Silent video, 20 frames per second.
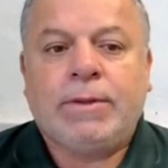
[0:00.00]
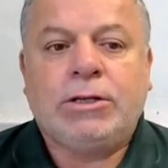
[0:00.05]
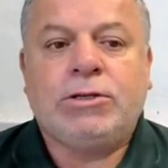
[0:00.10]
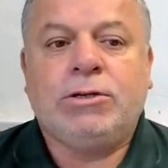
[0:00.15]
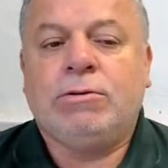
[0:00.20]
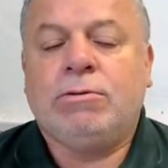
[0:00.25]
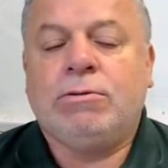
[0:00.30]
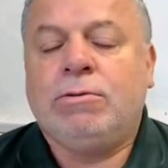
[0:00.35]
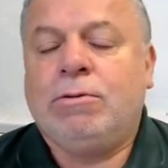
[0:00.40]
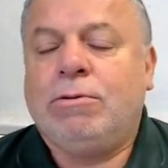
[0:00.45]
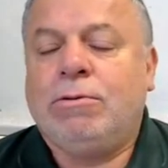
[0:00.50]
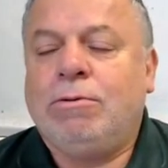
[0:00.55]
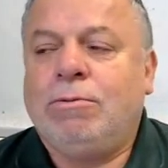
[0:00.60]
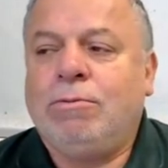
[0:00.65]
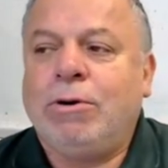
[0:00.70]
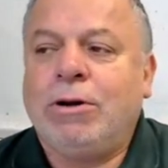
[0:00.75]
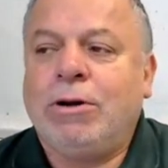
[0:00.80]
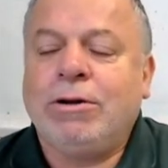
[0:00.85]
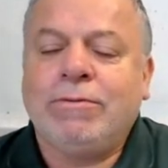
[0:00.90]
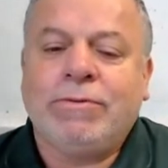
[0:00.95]
So
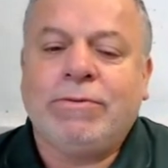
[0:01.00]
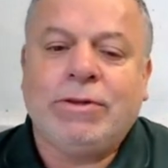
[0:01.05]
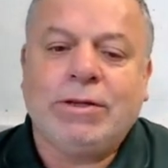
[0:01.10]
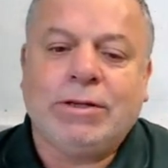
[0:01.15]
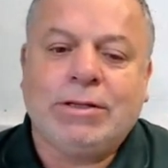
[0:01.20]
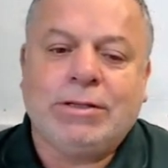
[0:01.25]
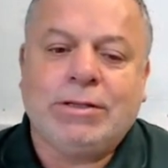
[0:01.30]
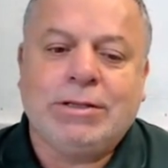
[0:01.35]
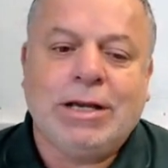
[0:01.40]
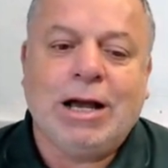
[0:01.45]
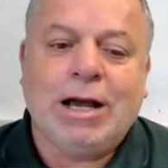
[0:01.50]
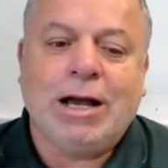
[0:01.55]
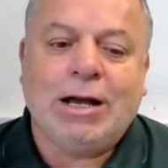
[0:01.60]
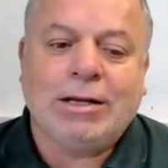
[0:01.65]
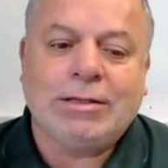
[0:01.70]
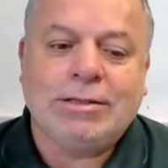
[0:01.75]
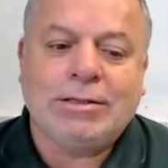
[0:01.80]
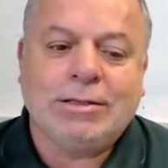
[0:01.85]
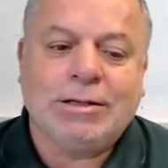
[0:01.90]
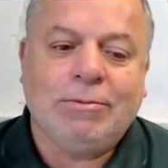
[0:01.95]
one of the
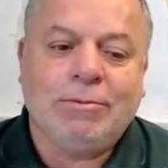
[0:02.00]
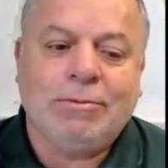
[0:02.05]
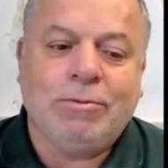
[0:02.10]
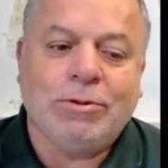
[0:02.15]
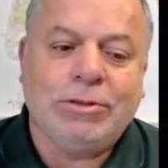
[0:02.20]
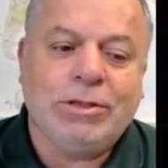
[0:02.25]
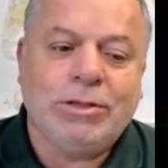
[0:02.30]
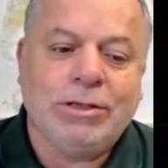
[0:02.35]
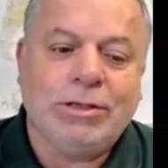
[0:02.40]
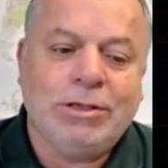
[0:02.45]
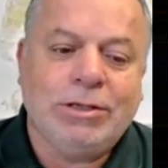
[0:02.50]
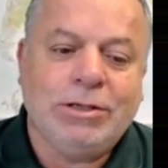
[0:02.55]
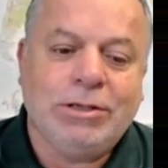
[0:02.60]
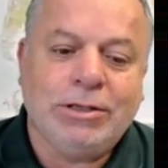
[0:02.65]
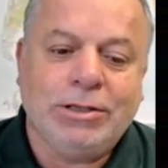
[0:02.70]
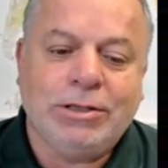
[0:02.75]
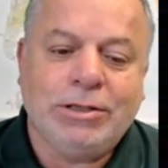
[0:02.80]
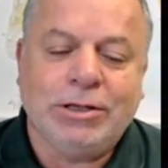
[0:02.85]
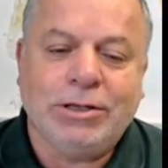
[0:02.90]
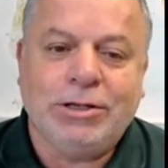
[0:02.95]
tasks I wanted
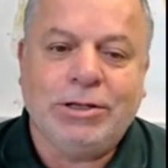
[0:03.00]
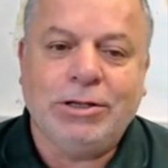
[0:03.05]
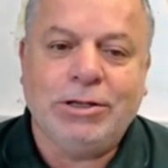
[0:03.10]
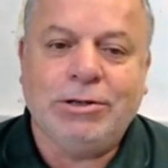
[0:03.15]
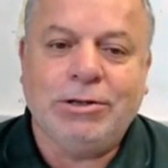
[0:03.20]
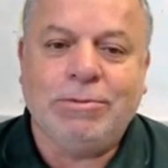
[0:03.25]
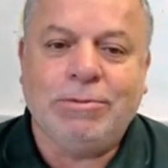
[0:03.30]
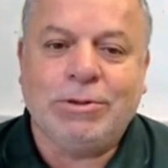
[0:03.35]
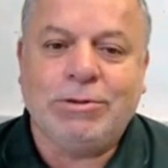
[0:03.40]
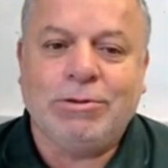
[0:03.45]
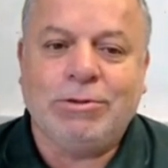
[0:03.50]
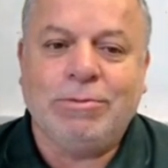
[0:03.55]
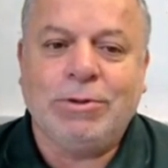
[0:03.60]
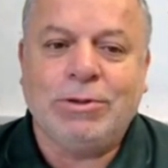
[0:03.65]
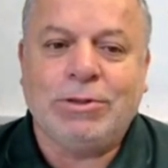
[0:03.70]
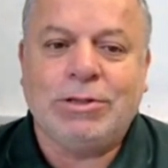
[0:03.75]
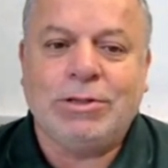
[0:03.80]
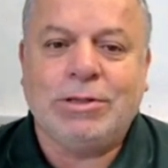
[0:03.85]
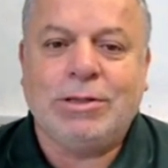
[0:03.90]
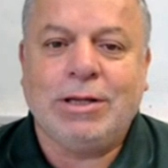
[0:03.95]
to do was
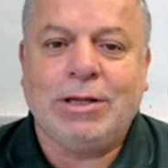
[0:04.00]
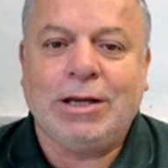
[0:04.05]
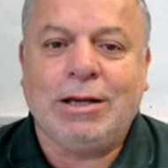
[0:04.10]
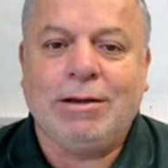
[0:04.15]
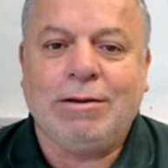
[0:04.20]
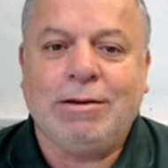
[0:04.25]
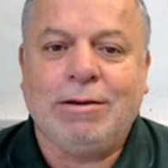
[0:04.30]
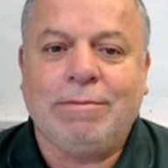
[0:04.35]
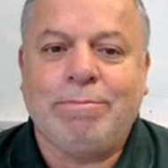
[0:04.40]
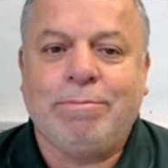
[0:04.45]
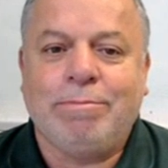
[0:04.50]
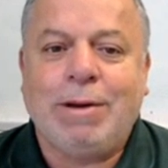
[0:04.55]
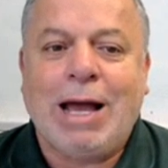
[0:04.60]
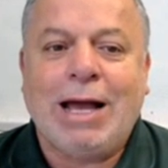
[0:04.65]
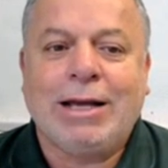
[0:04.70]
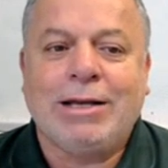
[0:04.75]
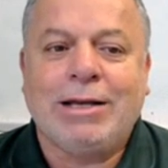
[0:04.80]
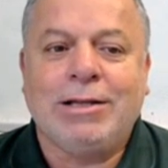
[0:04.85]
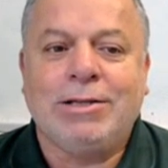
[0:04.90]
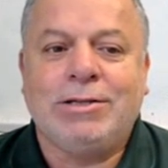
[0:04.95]
almost think
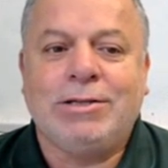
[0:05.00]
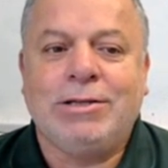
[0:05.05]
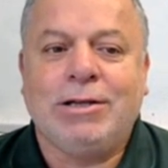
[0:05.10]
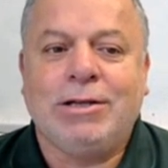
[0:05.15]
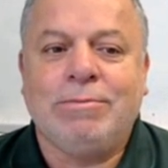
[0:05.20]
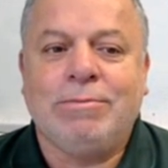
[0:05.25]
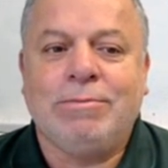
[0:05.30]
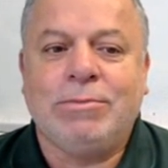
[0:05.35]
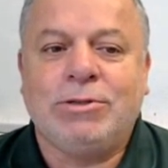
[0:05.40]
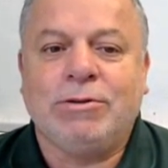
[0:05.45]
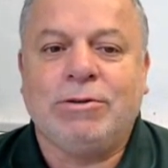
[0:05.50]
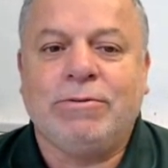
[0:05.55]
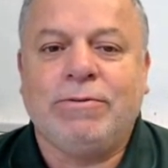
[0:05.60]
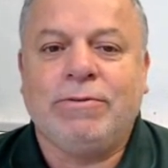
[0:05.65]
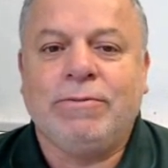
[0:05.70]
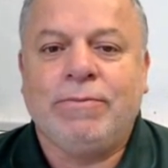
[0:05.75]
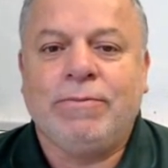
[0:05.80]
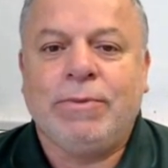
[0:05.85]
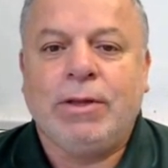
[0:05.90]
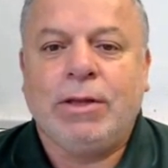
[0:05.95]
back in terms
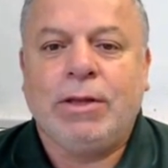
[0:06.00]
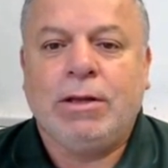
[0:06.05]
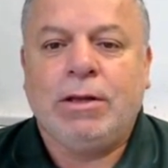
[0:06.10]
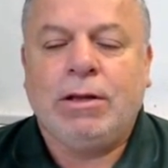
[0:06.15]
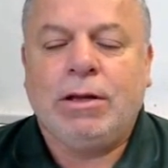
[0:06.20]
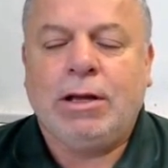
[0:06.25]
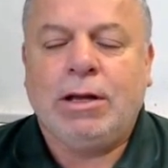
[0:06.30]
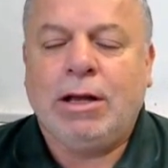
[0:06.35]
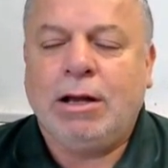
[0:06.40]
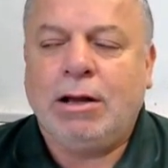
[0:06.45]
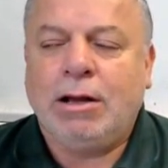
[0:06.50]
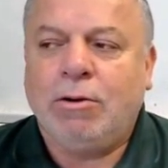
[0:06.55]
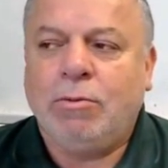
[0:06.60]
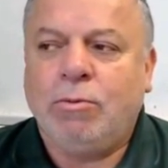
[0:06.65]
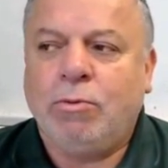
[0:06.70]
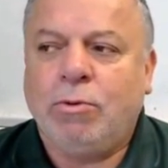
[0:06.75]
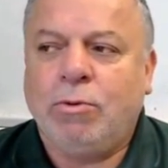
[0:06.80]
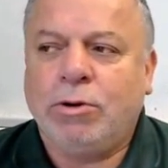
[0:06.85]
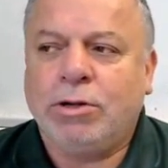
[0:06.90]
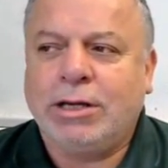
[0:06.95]
of
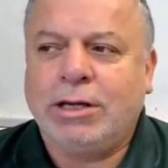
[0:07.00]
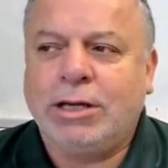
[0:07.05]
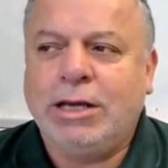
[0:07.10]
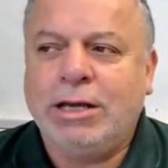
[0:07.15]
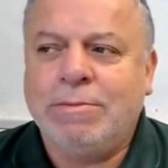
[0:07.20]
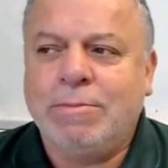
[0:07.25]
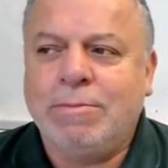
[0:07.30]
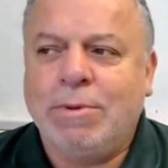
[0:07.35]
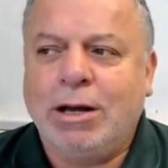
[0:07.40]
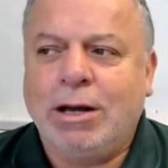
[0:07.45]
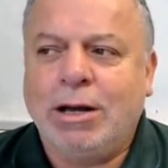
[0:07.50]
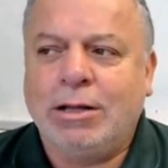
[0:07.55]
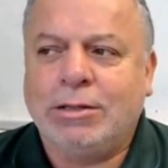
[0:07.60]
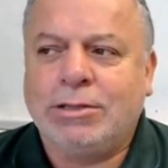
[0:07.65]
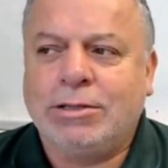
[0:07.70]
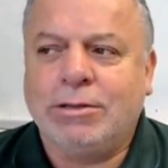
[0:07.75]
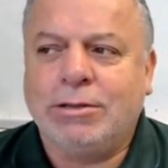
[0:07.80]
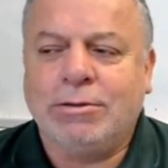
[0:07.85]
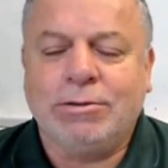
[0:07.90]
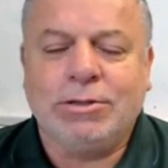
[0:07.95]
what are the key
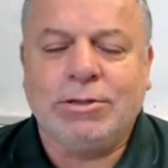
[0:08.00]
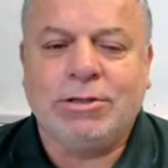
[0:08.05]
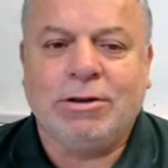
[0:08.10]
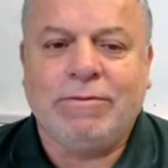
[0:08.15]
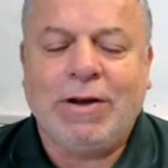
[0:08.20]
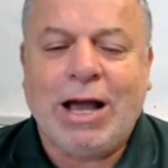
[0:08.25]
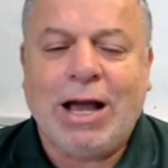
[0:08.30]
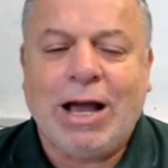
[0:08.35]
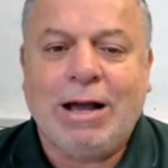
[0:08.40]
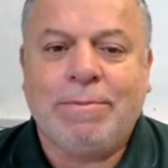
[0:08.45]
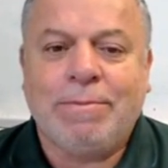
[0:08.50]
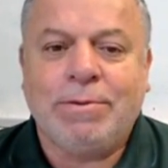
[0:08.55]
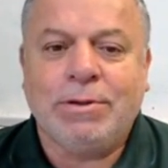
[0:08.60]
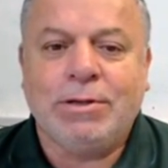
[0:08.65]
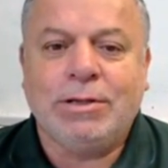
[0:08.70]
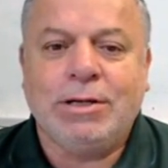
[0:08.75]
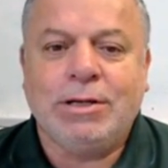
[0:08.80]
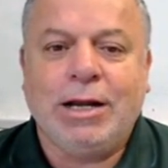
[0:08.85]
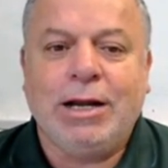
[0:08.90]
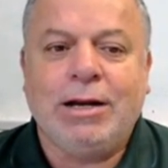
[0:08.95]
milestones that have
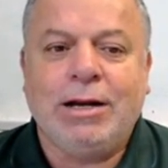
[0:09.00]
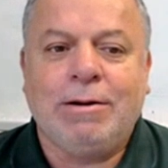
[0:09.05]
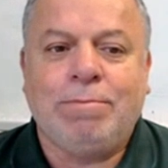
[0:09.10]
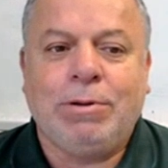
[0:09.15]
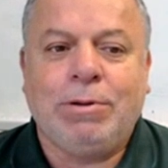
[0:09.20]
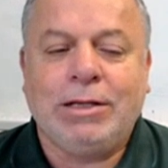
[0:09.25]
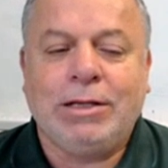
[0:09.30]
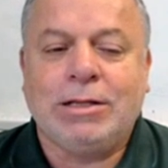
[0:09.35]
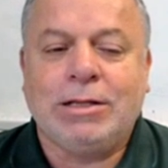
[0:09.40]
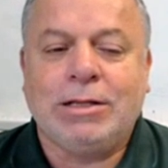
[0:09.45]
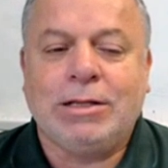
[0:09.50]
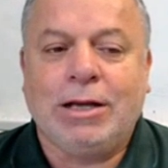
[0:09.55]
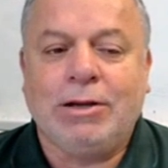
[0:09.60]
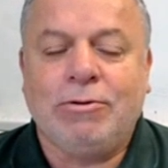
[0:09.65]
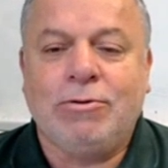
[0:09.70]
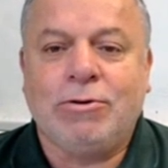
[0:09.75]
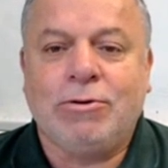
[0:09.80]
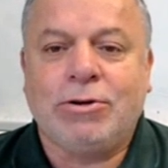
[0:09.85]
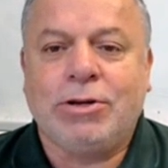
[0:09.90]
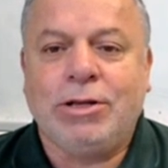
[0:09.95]
happened in a place like
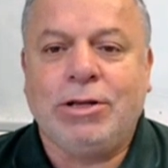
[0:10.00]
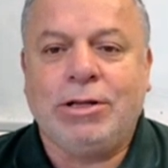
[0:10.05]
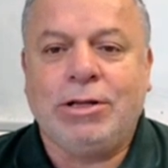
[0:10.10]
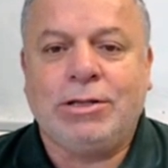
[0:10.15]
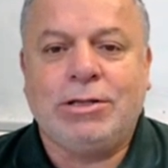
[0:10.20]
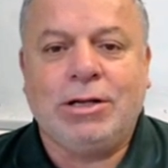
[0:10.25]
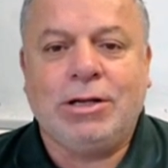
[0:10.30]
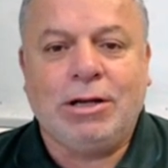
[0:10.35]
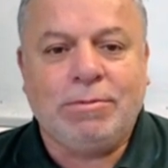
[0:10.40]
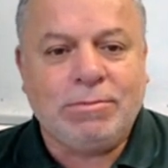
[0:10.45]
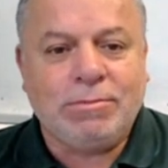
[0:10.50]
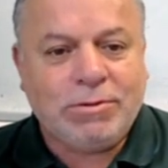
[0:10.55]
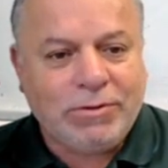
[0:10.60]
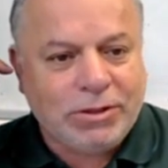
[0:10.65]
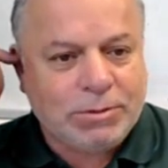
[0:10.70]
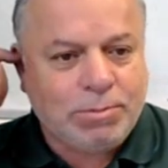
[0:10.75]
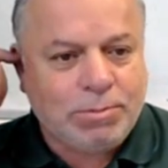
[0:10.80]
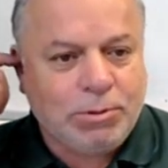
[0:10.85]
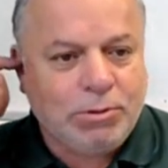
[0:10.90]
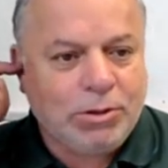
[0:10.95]
Orkney in terms of
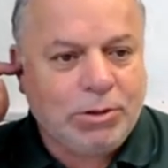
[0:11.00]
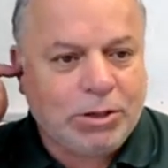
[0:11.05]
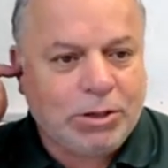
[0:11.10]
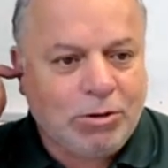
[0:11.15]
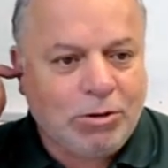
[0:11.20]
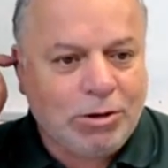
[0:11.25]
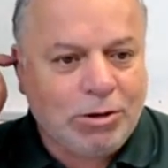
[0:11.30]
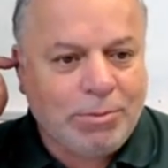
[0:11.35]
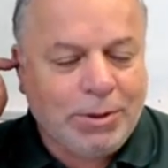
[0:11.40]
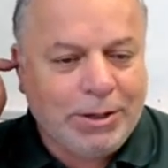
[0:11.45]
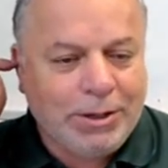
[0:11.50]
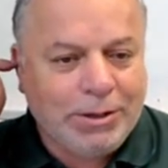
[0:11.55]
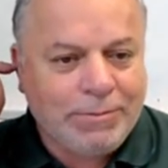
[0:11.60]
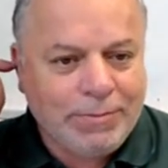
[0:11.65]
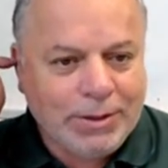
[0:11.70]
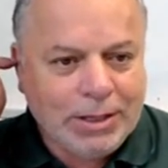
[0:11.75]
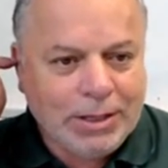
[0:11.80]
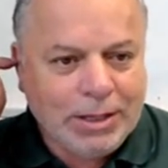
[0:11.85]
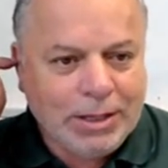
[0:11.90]
its blue economy.